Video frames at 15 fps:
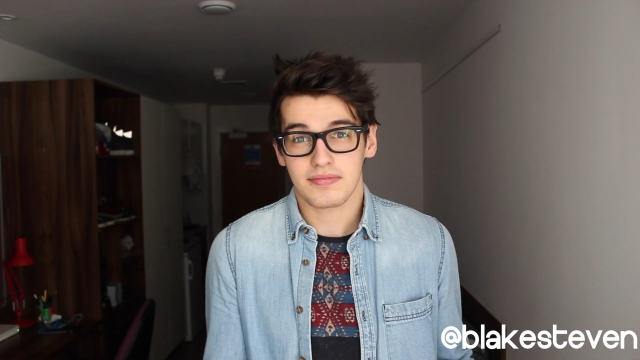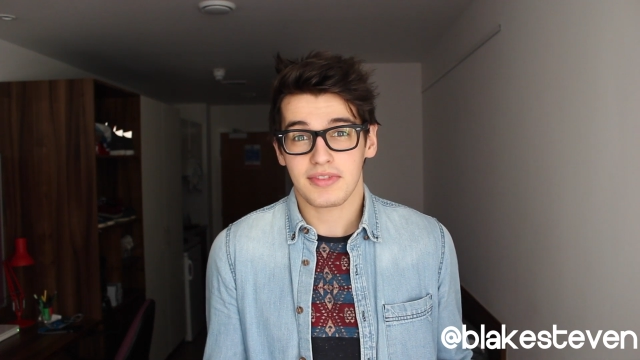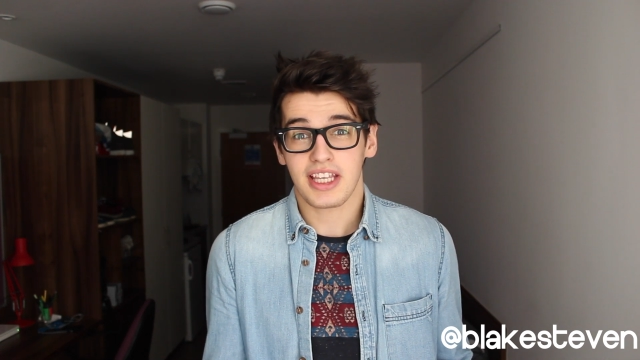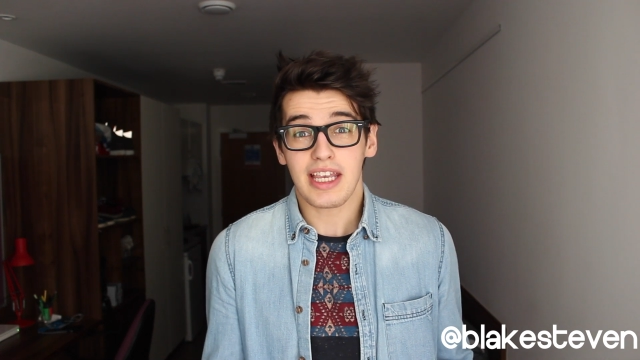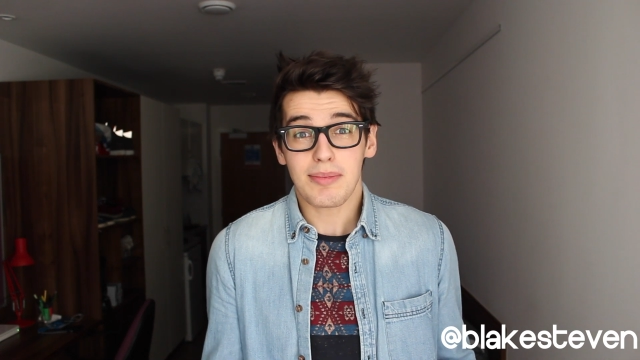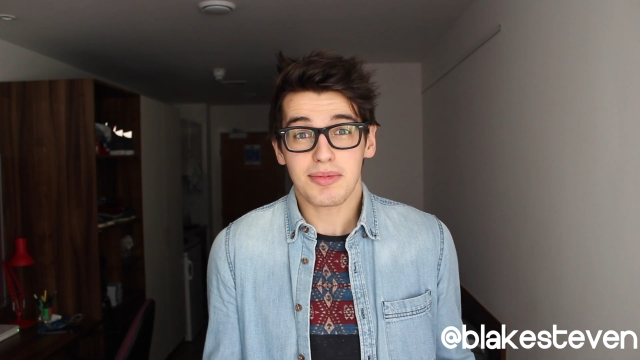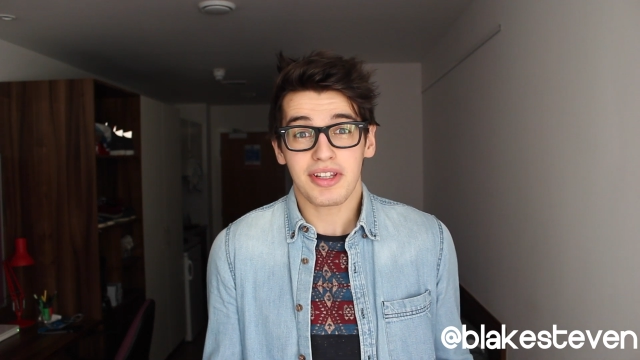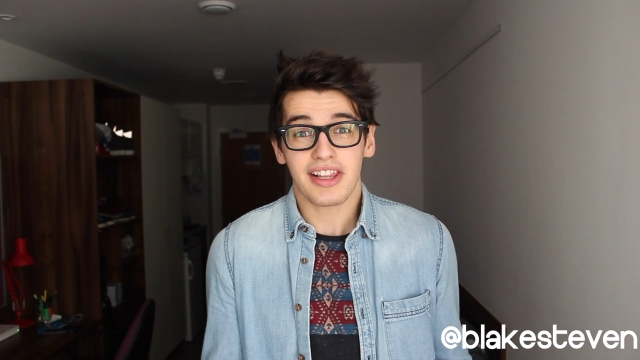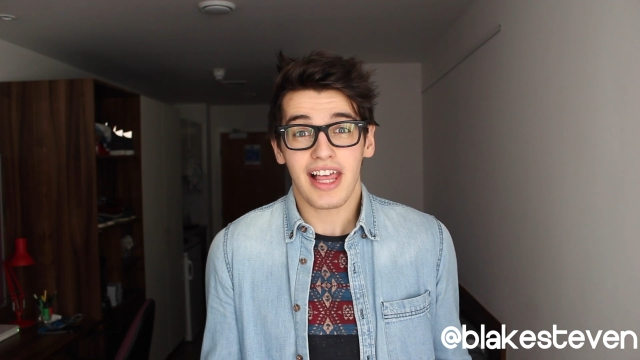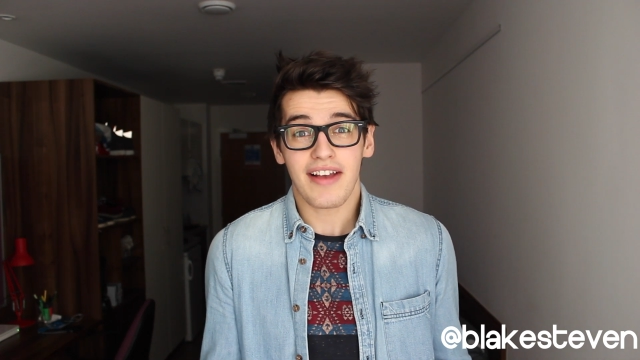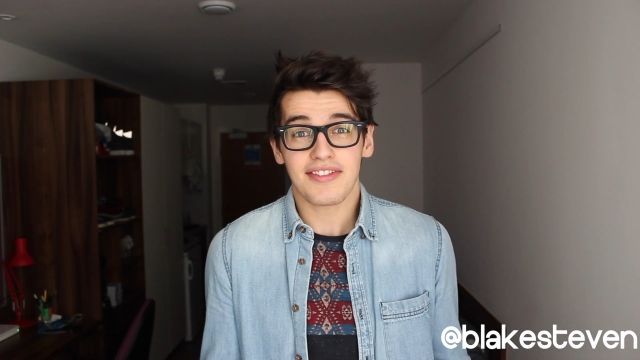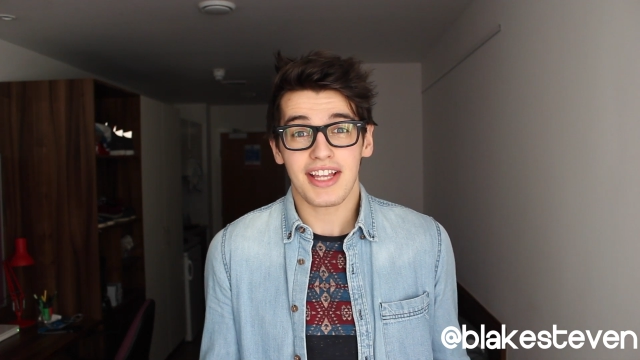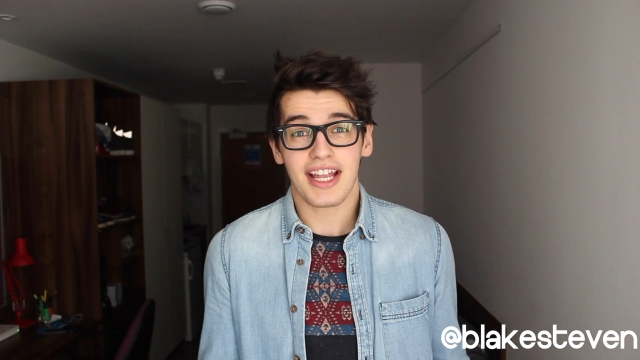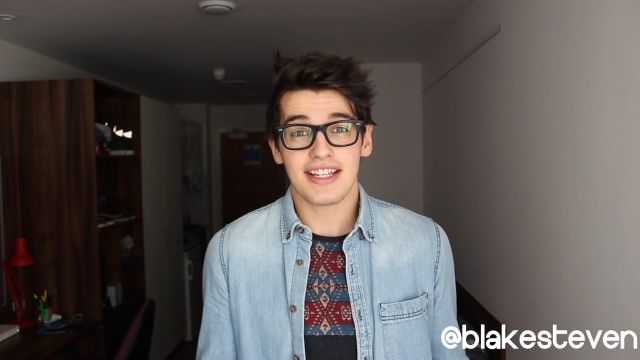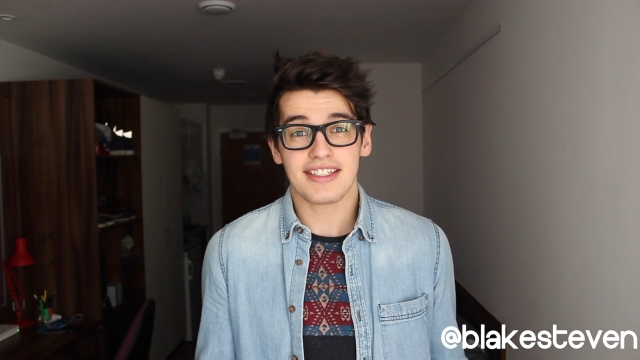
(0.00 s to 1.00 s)
Keep to the
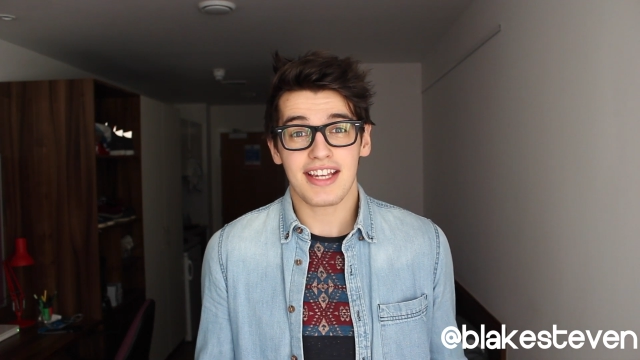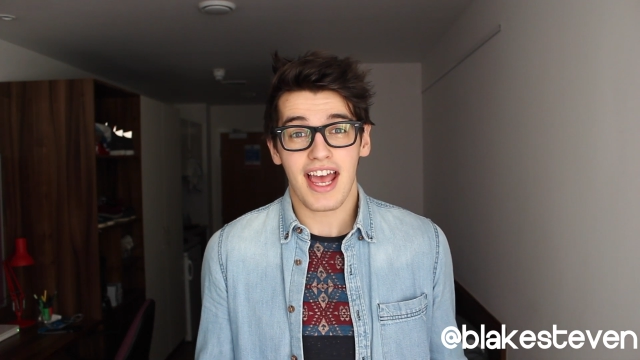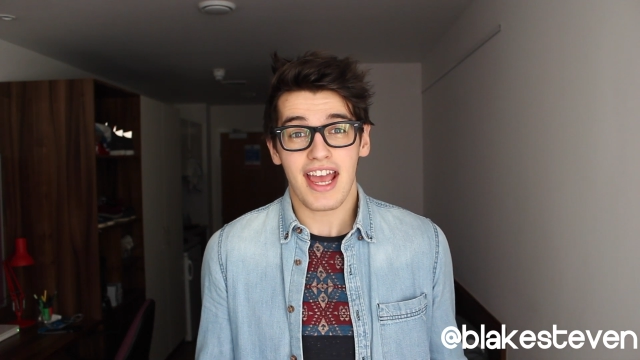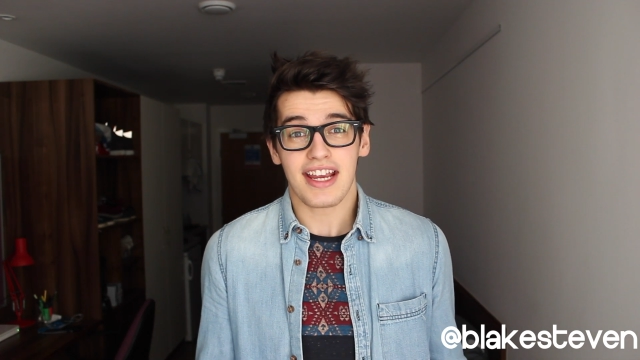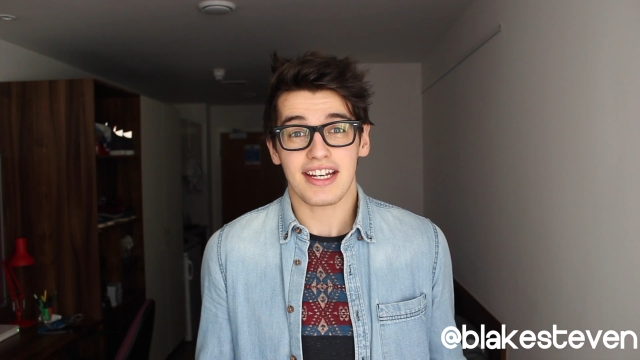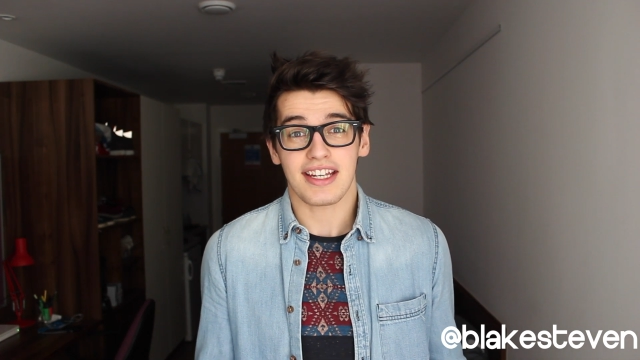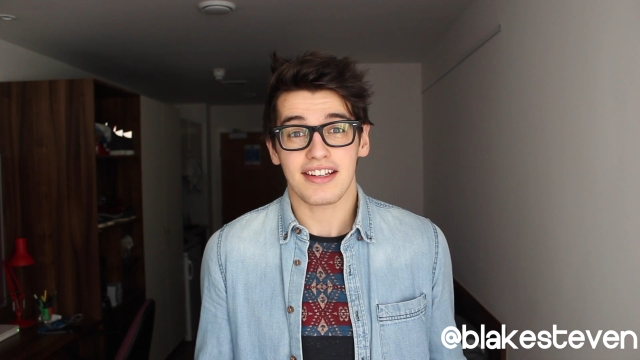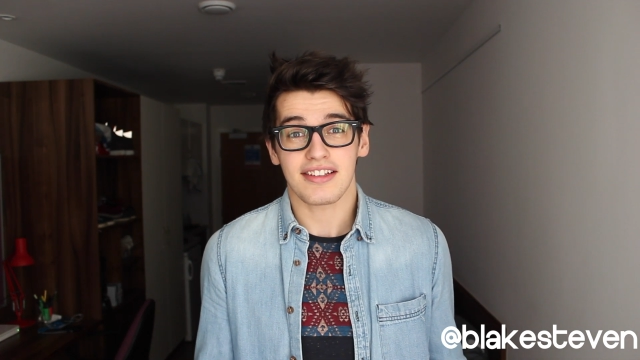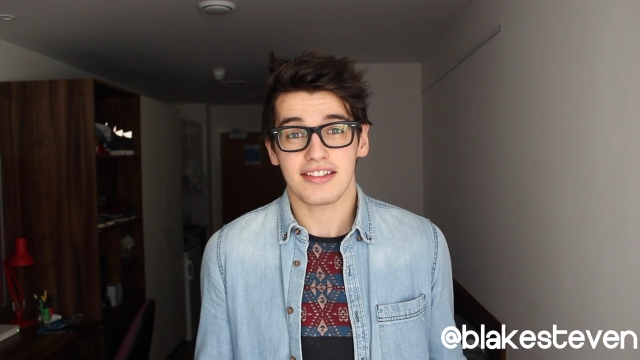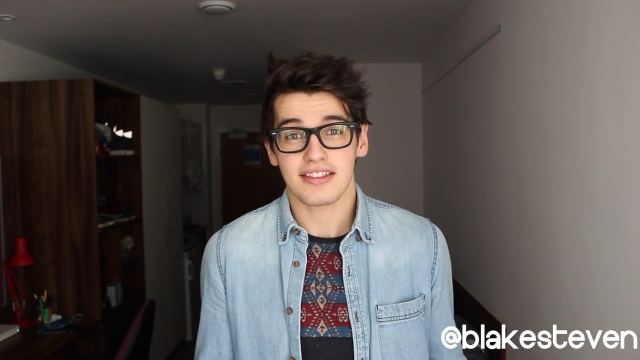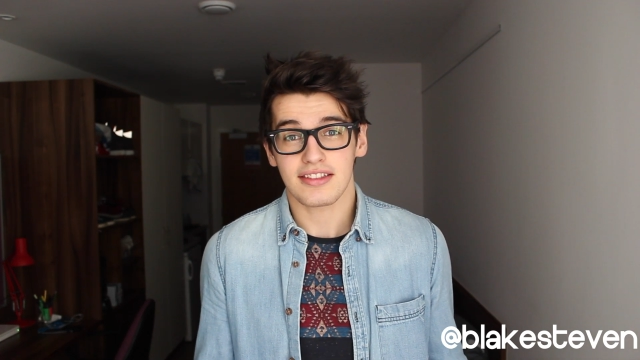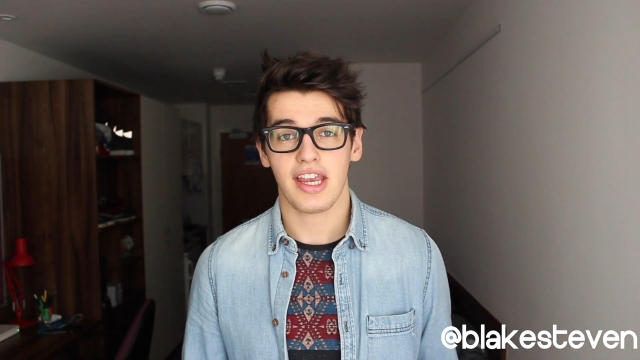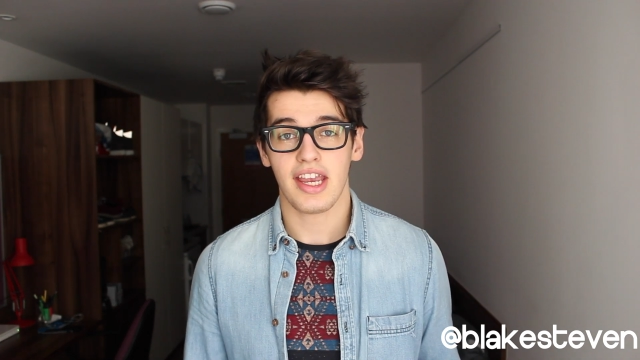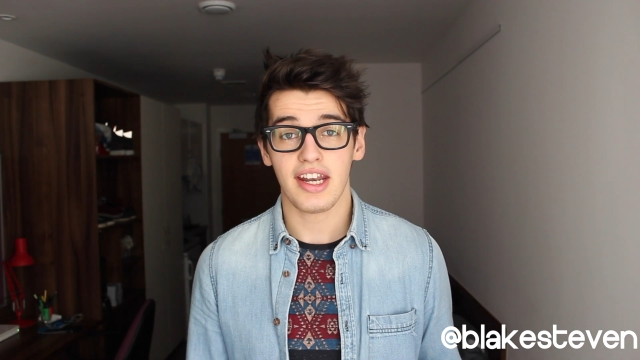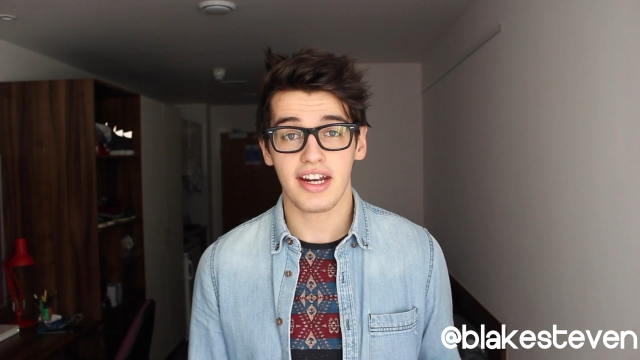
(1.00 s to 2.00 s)
left-hand side!
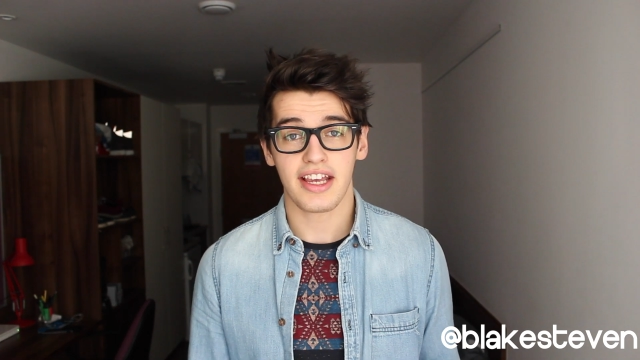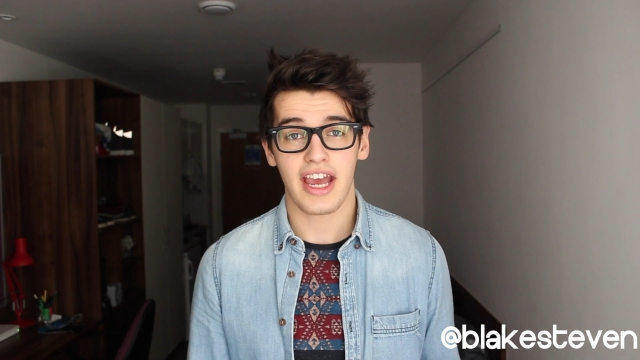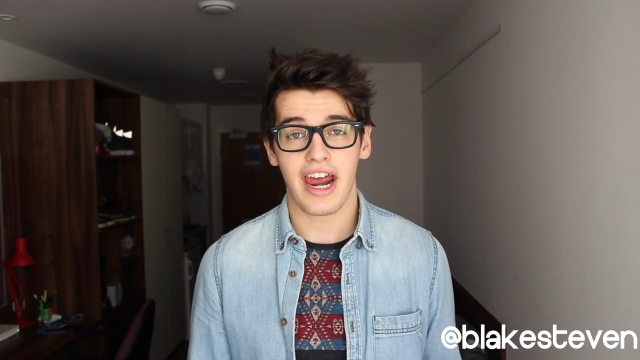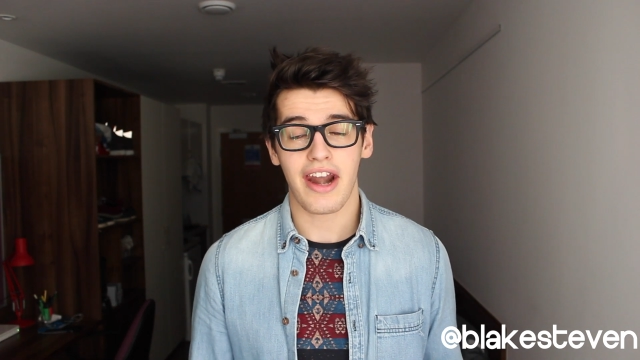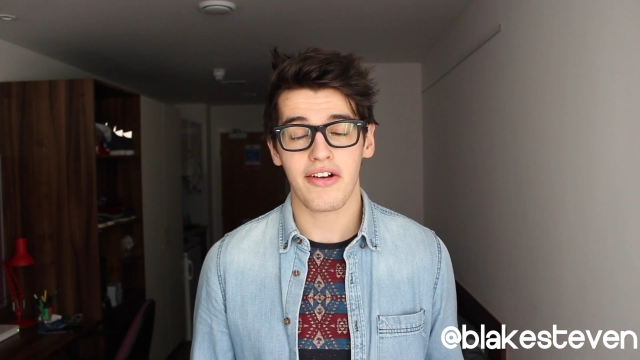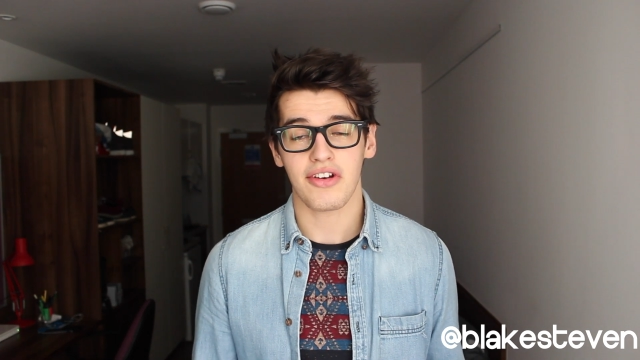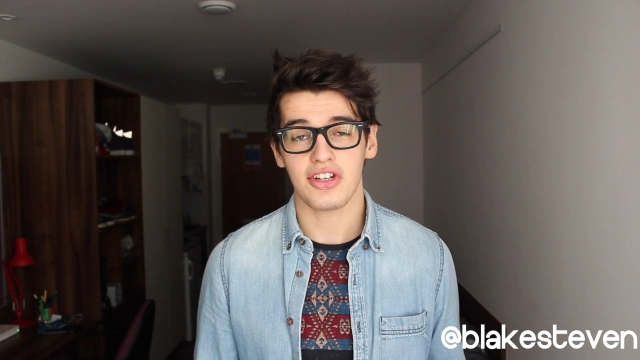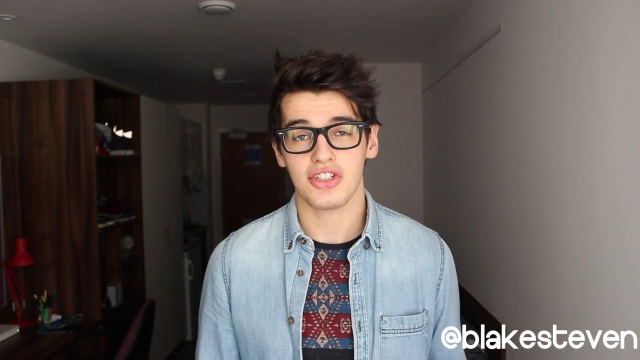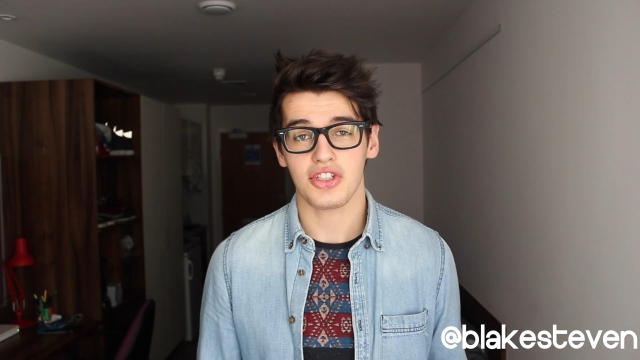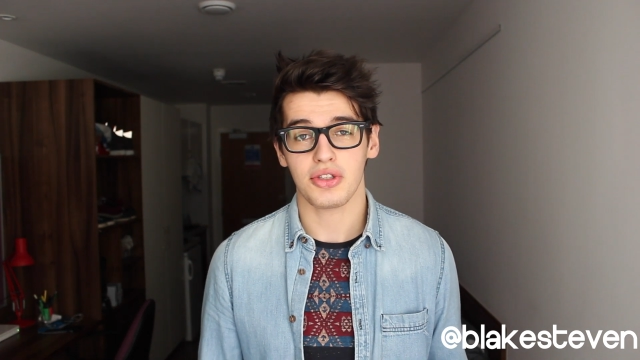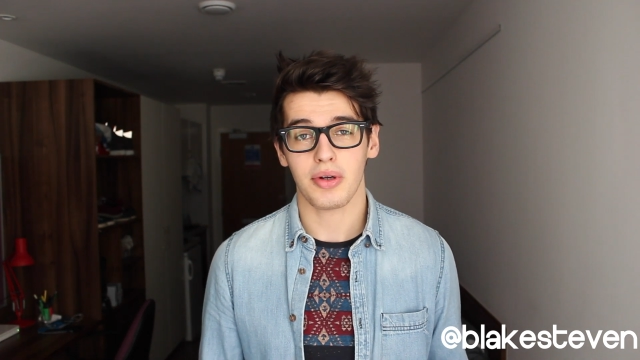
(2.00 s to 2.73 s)
In a carriage,